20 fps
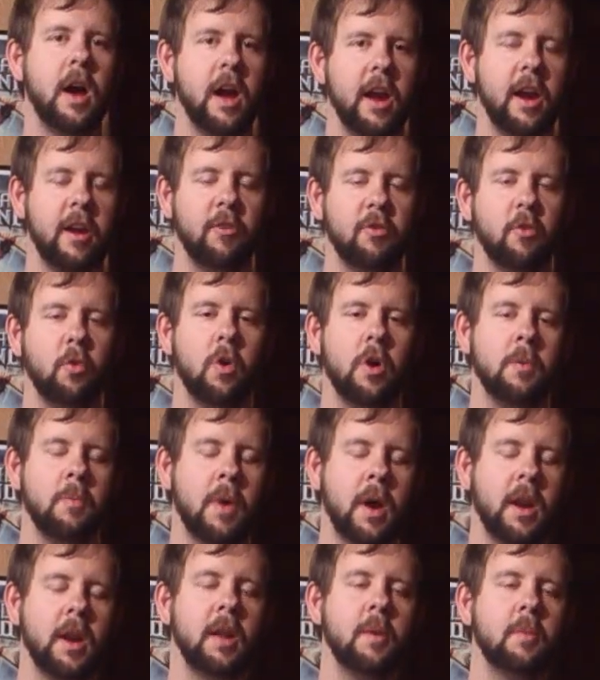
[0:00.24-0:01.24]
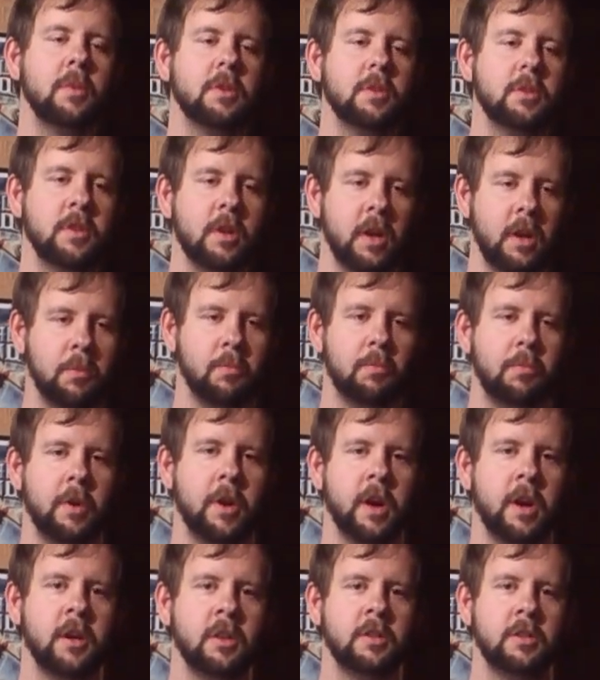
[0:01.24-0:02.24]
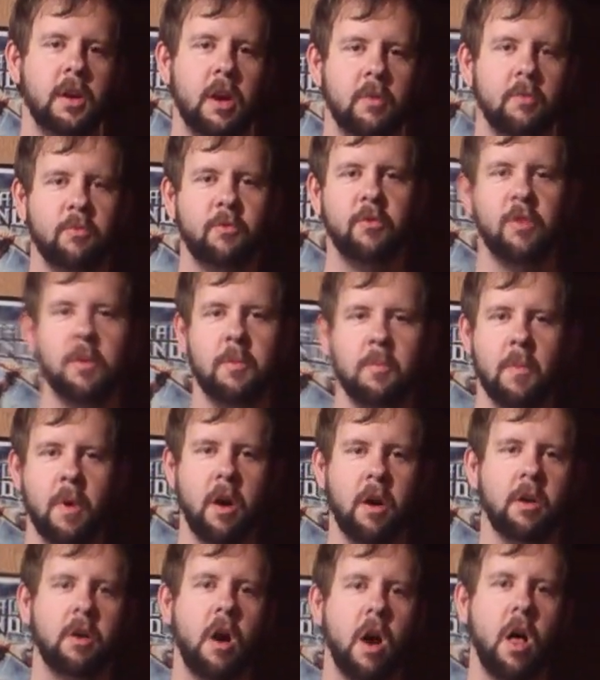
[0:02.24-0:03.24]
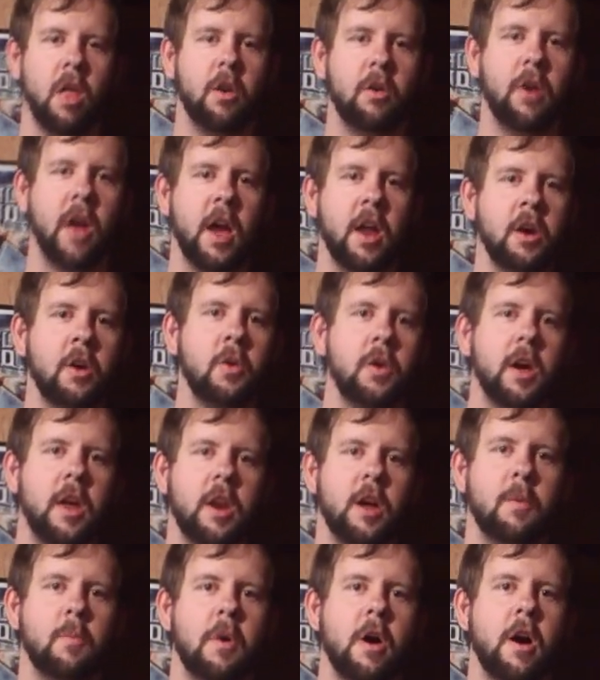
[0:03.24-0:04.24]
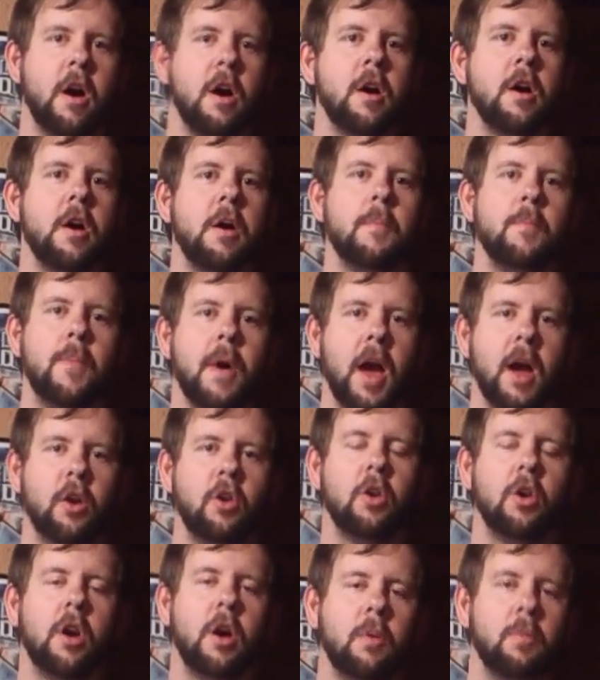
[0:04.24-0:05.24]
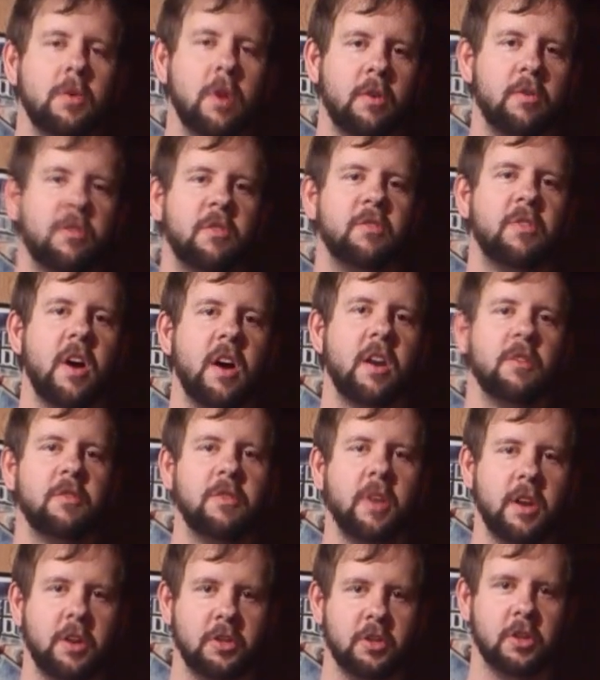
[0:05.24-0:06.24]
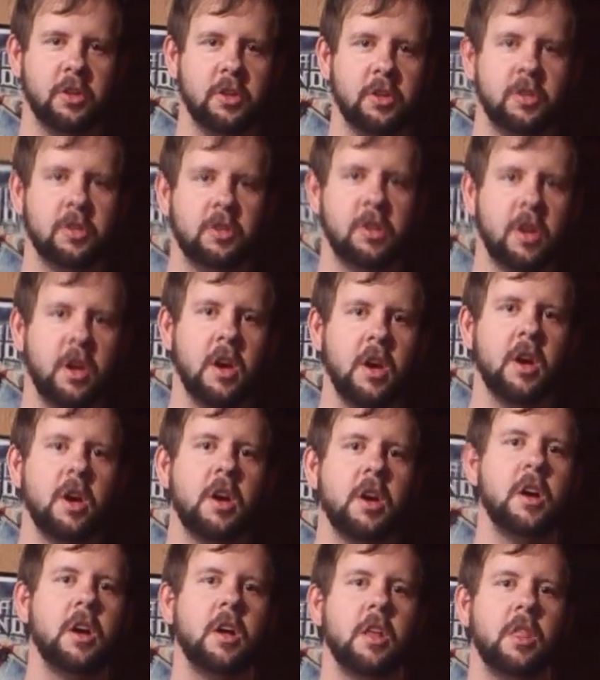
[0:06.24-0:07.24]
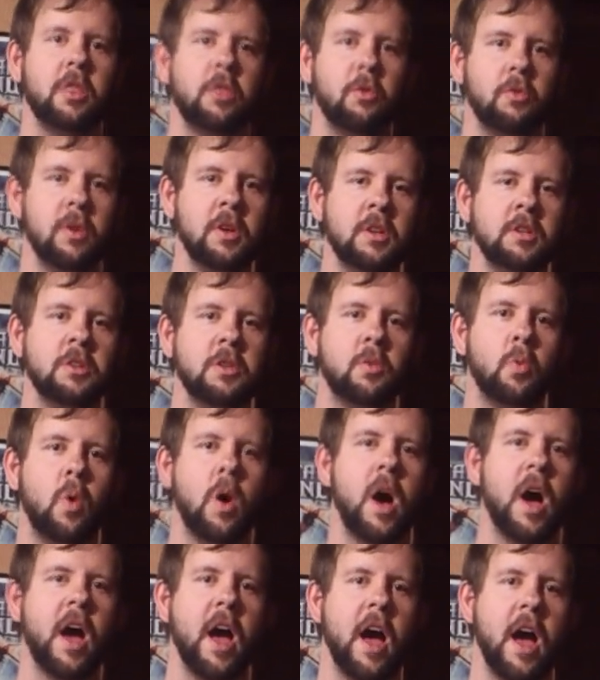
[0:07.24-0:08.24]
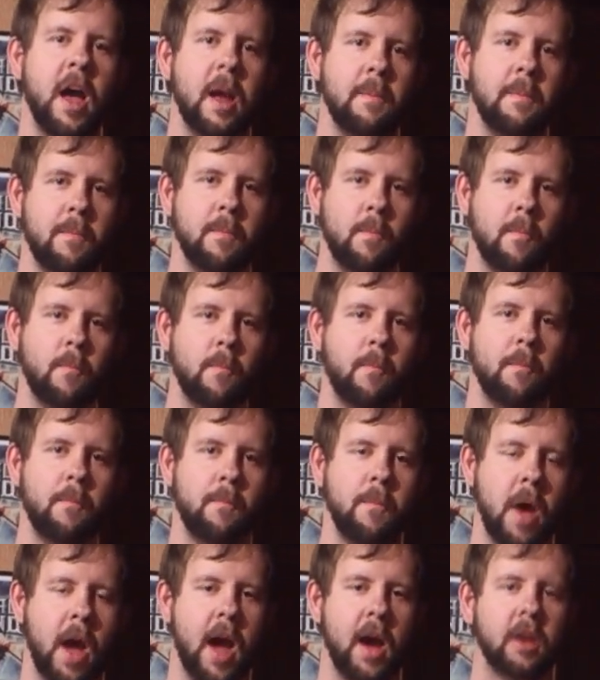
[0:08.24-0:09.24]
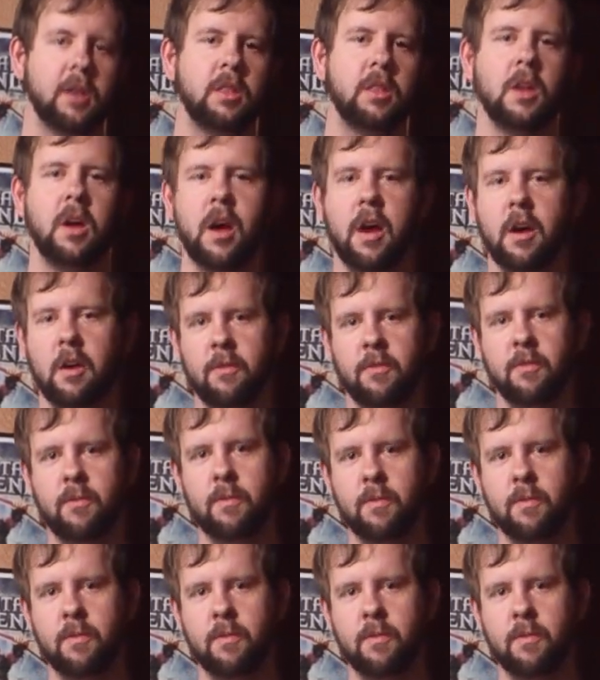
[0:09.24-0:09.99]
Hi everyone, my name is Nick Briggs. I'm from uh, Colorado and I'm a backer of Double Fine Adventures. The reason why I back the